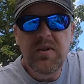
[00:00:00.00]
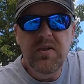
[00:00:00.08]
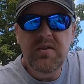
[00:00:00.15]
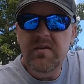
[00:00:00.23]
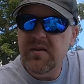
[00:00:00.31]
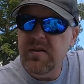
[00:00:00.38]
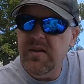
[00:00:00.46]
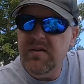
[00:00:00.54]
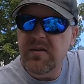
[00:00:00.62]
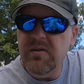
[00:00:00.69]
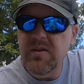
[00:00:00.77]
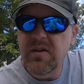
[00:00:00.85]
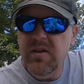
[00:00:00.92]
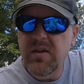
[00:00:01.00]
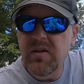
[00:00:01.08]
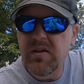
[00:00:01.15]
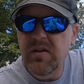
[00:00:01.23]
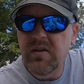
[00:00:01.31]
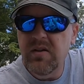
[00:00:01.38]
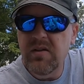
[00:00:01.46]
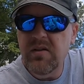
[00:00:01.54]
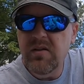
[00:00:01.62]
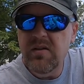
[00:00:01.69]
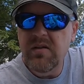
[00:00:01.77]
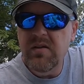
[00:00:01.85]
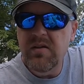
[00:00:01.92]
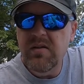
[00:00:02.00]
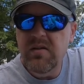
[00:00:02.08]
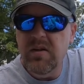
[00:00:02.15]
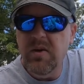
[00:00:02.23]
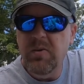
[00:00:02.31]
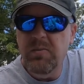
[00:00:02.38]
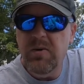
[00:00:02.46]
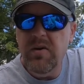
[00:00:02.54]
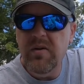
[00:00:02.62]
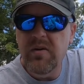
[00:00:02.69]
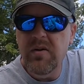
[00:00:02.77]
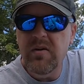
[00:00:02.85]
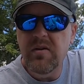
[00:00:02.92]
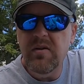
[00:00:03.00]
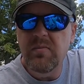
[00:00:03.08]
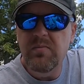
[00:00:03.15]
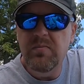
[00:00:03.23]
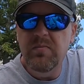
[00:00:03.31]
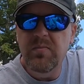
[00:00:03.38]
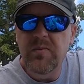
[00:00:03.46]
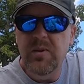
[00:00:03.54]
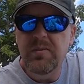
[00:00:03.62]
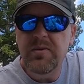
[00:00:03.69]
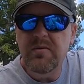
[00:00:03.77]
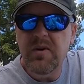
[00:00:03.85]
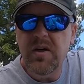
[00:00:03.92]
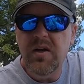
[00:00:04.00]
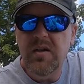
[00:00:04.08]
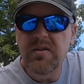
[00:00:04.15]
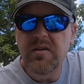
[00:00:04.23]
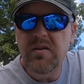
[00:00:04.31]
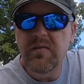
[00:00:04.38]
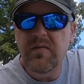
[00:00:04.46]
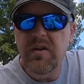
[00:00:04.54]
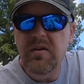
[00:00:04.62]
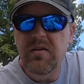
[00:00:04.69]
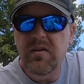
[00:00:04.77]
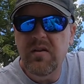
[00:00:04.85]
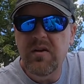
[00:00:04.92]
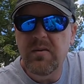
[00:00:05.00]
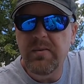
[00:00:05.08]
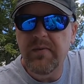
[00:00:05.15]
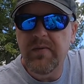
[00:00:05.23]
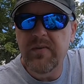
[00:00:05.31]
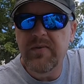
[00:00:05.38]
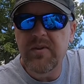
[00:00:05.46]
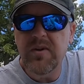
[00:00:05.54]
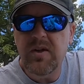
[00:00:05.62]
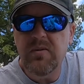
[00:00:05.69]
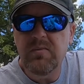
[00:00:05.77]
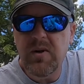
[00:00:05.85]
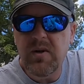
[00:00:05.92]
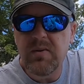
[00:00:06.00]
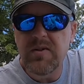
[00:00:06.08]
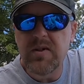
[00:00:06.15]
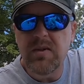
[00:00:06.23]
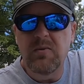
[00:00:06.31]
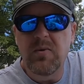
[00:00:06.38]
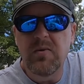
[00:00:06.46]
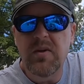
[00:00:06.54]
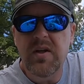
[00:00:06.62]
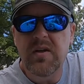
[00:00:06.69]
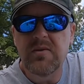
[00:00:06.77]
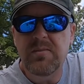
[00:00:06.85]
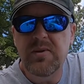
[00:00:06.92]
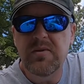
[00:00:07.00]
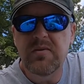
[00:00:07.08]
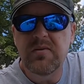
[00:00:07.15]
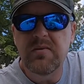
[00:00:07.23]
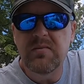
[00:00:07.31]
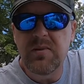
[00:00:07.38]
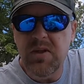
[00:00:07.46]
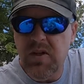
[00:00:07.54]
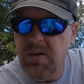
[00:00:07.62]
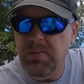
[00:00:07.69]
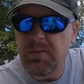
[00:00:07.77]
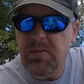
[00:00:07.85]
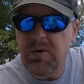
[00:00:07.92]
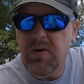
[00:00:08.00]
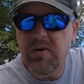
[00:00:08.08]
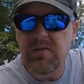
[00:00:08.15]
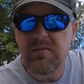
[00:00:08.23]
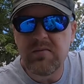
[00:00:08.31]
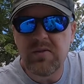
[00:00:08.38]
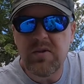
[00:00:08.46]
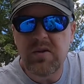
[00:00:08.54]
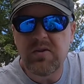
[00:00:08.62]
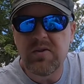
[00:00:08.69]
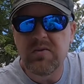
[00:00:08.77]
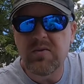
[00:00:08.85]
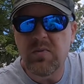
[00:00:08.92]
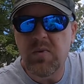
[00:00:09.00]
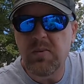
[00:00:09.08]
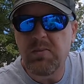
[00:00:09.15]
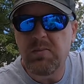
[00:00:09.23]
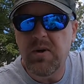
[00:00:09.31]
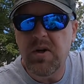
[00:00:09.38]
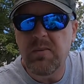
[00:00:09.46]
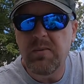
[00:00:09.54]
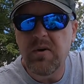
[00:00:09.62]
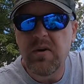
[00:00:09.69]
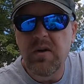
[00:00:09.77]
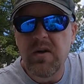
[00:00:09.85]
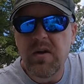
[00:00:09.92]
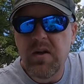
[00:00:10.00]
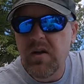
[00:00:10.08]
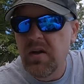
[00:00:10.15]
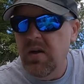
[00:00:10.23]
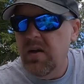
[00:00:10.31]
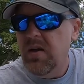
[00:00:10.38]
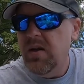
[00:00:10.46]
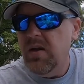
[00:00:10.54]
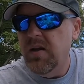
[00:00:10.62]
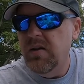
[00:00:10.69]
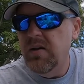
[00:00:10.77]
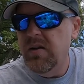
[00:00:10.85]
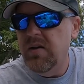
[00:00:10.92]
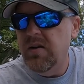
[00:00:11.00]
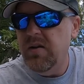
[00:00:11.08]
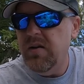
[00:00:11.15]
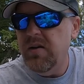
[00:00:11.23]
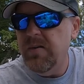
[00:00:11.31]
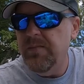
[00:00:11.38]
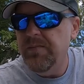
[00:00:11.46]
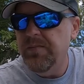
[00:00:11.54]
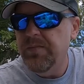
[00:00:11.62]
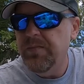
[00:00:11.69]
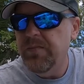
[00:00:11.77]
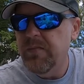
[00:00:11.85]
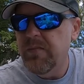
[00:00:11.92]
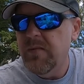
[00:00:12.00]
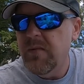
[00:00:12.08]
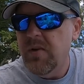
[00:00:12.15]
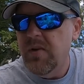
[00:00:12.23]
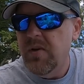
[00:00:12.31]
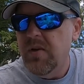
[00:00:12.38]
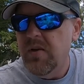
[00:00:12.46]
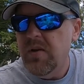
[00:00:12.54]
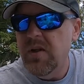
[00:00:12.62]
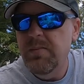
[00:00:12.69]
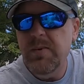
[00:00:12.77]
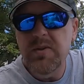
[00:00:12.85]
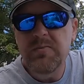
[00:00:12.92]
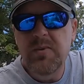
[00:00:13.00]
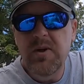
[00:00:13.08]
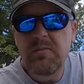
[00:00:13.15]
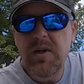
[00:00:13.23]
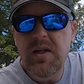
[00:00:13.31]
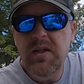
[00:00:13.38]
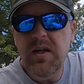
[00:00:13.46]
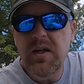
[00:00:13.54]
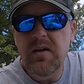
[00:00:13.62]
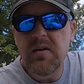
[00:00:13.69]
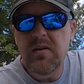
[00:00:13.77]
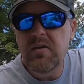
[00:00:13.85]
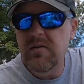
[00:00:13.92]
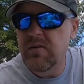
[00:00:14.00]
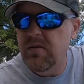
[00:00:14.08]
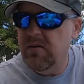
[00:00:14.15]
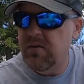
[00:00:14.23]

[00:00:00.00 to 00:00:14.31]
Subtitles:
it gets on down there in the lower part of the temperature range, in the upper 50s, I'll probably stick more to that spook. Upper part, I'll use the whopper plopper, and then keep that spinnerbait tied on.